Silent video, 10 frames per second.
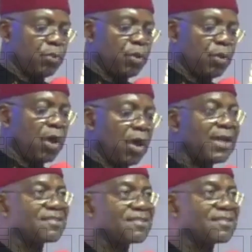
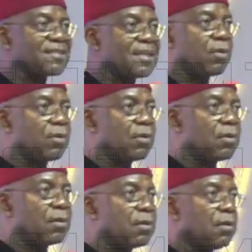unacceptable
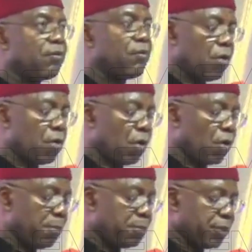for
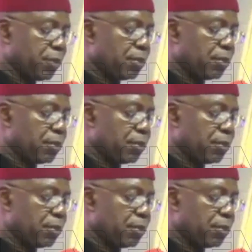corruption